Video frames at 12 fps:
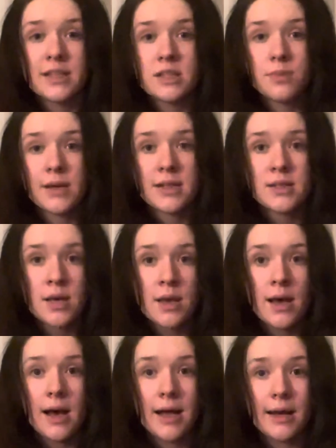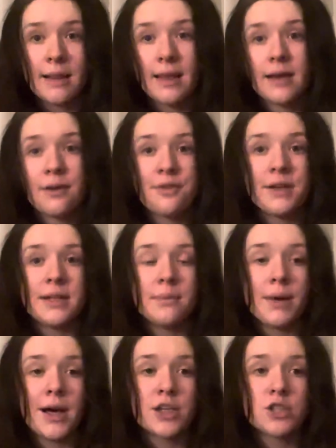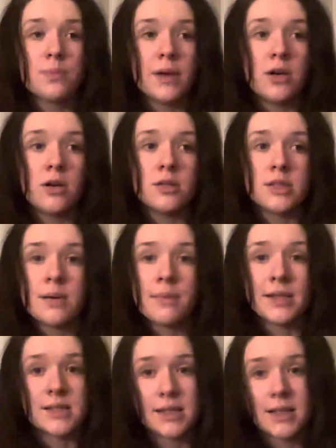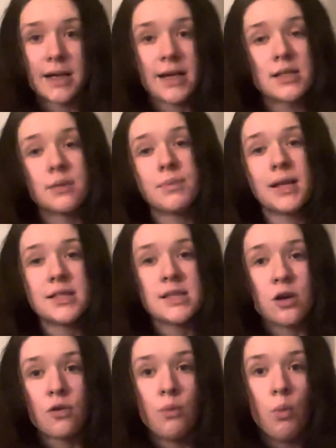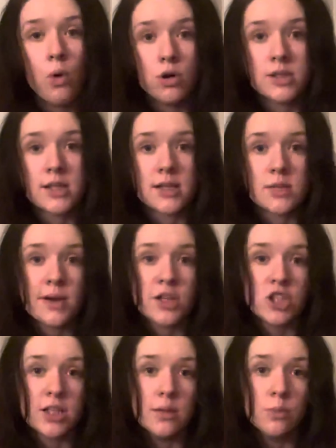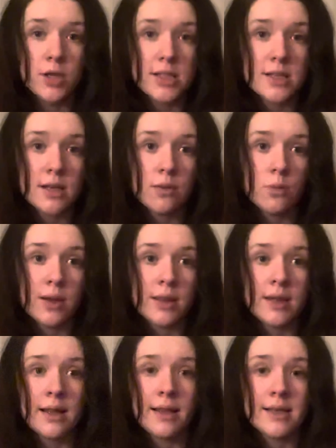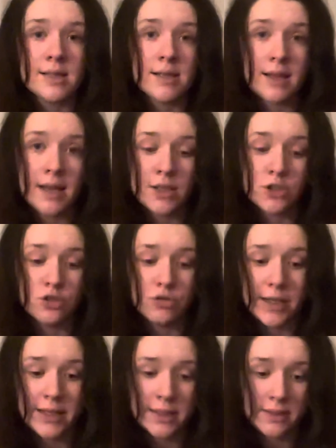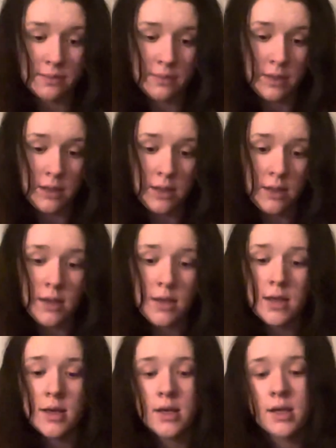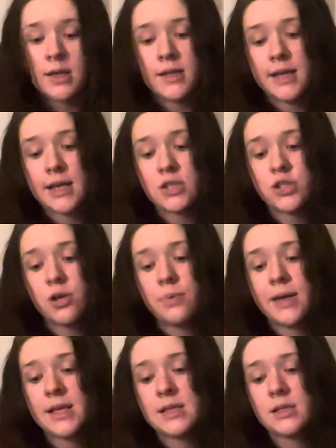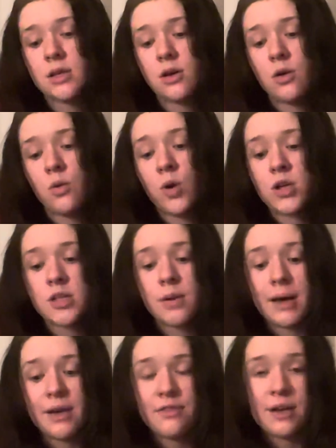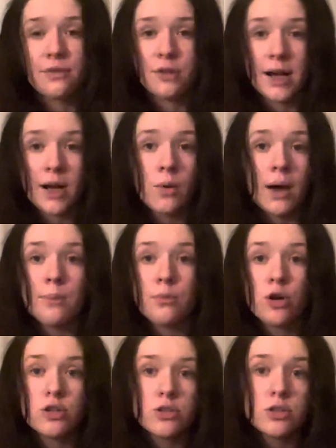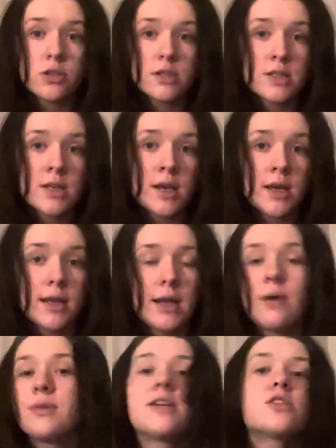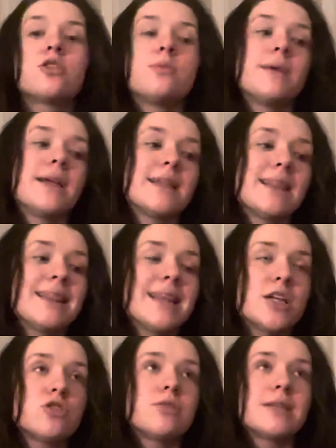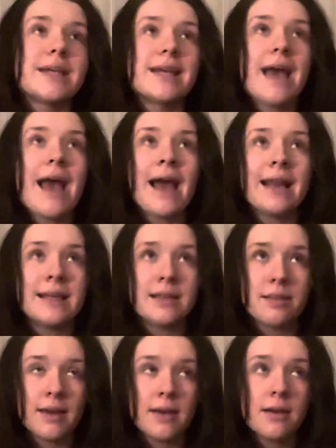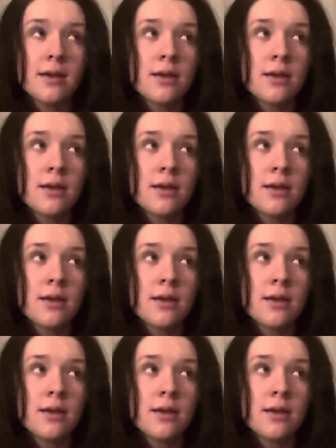a bit, and I like feeding mash because it means that they're getting plenty of water, especially in winter when they're less inclined to drink. Next up is what are my favourite equine products. Now this could mean literally anything,